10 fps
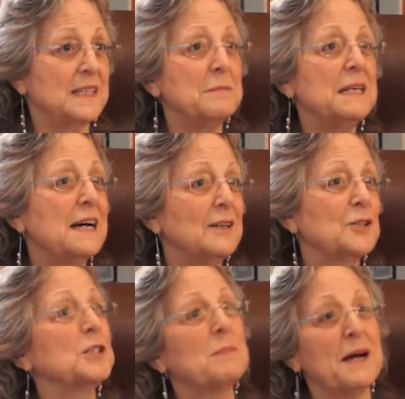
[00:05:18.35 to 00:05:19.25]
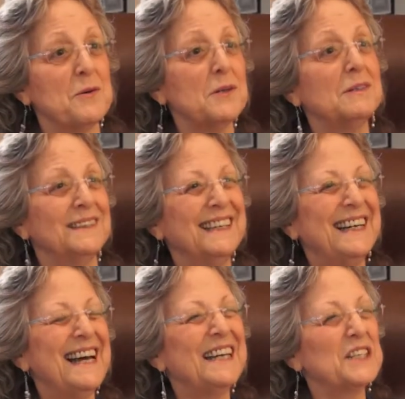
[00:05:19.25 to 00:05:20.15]
To me, knowledge is power,
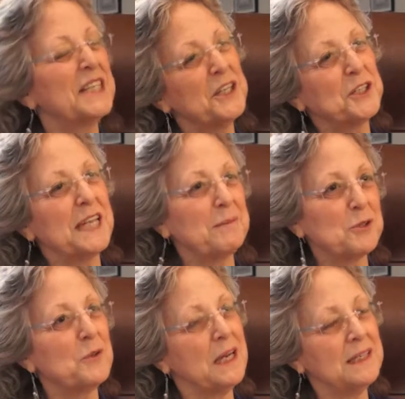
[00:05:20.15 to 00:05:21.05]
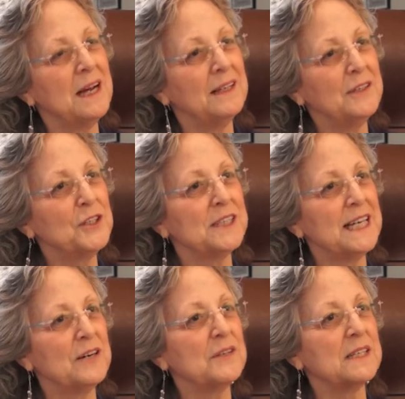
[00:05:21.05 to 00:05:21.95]
and it's not just abstract knowledge, it's
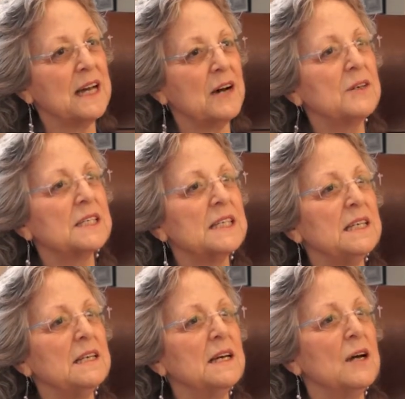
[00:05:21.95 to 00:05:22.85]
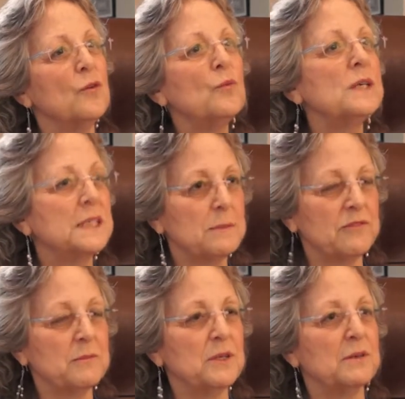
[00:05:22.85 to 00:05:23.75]
how does the wisdom
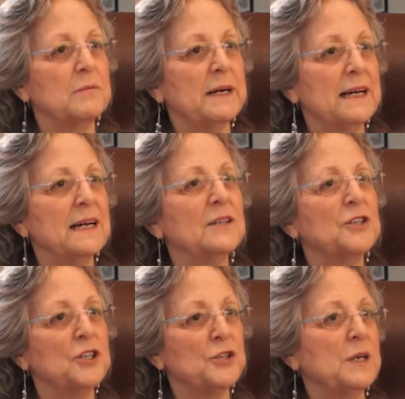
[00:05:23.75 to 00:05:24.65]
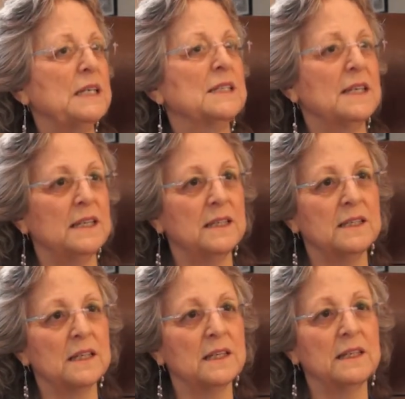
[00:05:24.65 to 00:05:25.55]
from neurobiology translate
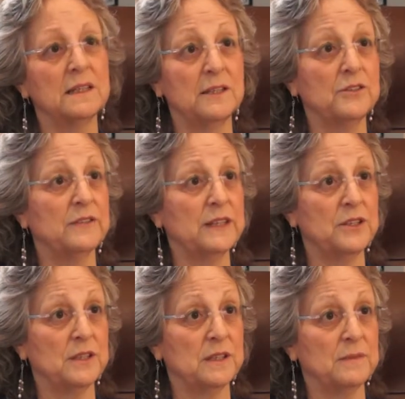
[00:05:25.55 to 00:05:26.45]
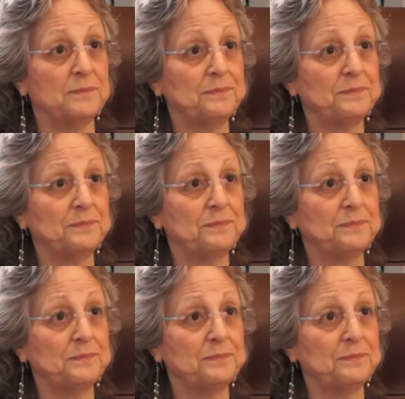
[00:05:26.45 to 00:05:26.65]
into clinical interventions.